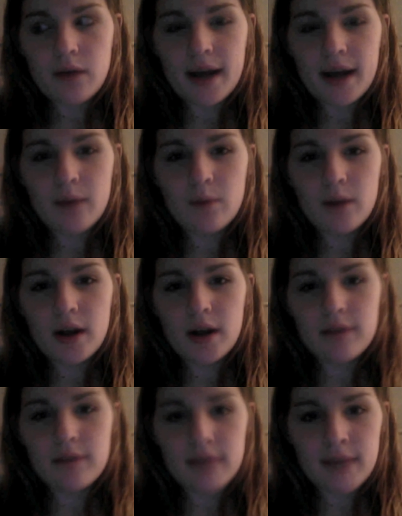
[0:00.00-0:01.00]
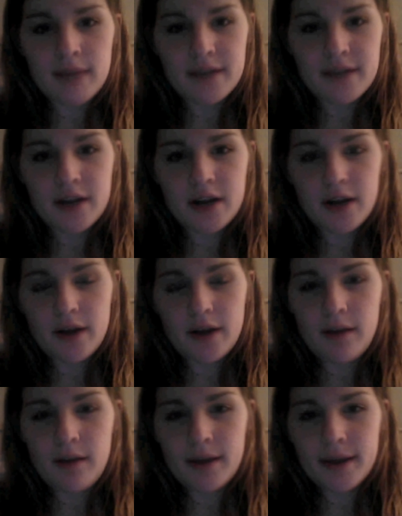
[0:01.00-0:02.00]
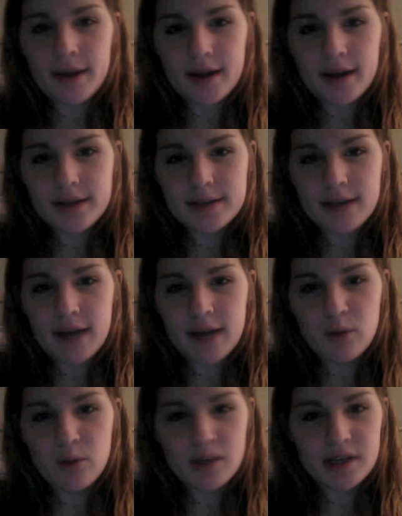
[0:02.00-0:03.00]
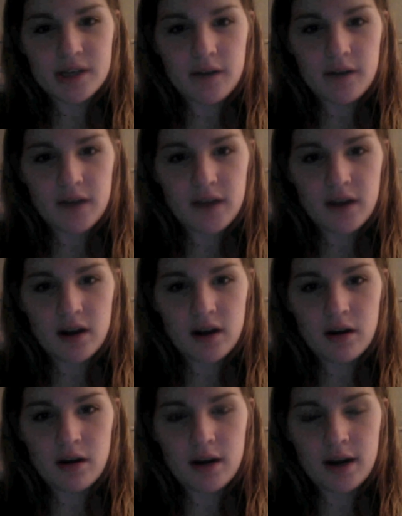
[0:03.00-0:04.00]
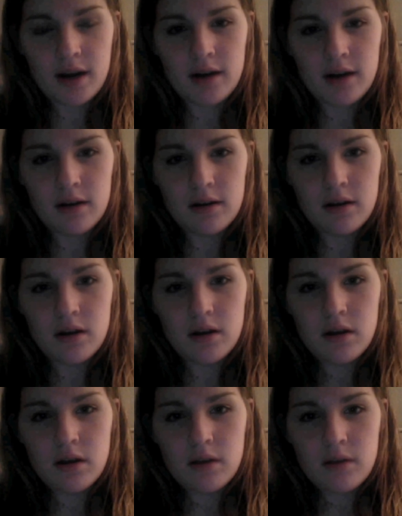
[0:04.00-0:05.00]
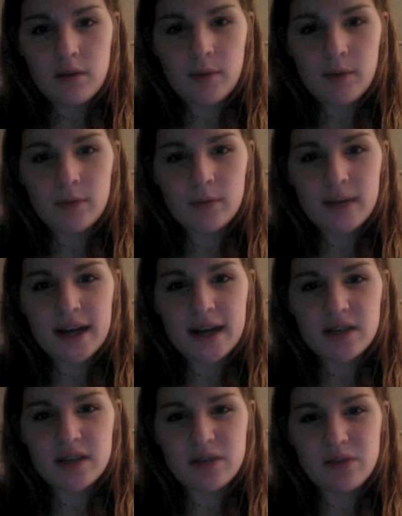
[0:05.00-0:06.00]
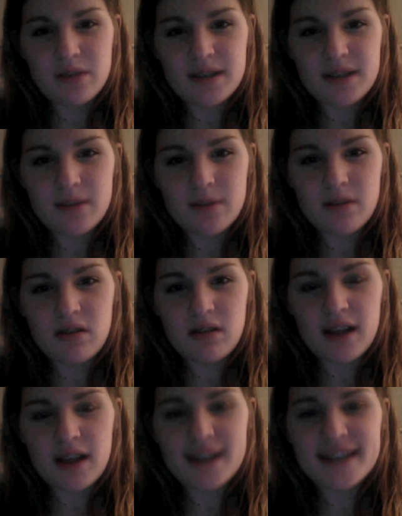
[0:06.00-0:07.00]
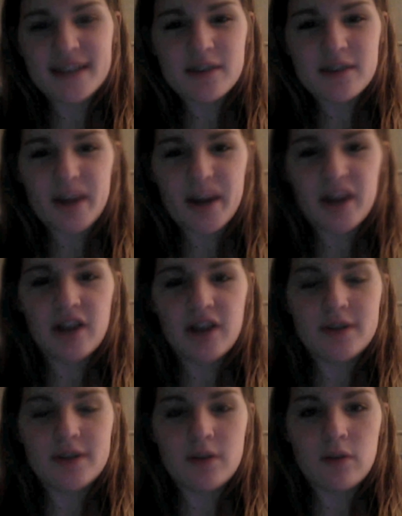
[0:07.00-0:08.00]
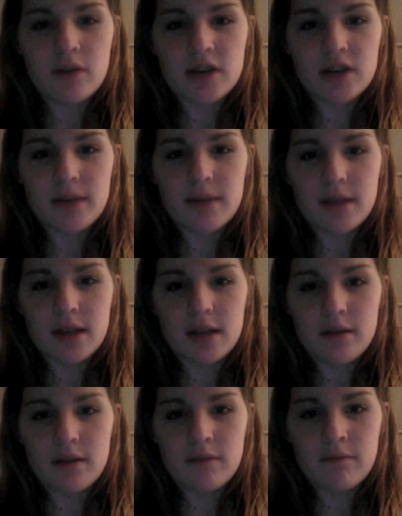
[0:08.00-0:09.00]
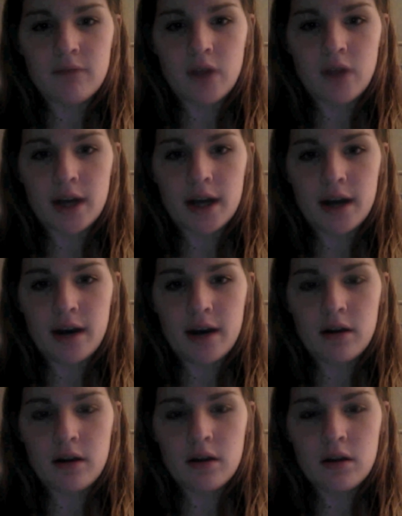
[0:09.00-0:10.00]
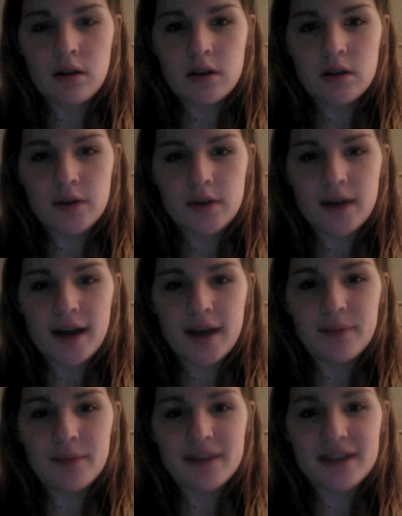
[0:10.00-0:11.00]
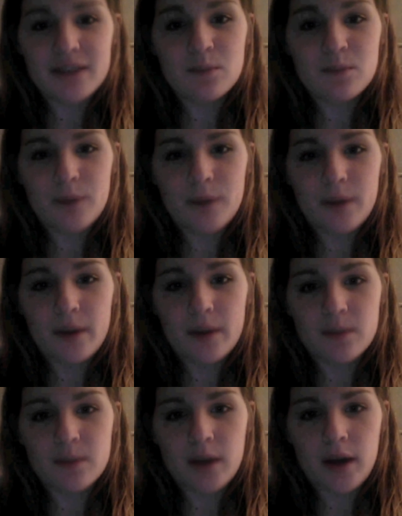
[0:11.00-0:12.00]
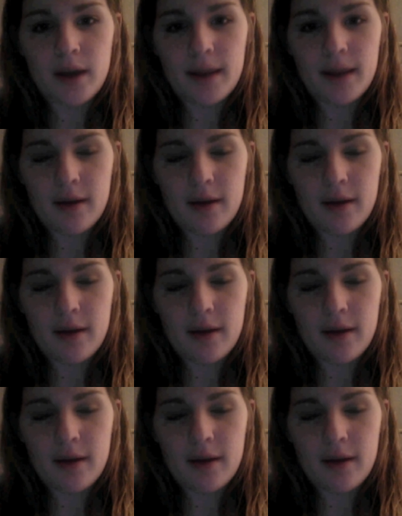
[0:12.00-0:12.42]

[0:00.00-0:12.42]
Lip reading: want to make the video here because I have more stuff here, and my room at my dad's is really small. I like this house better, so I'm just gonna make the vlog here. So yeah, that's my reason why I'm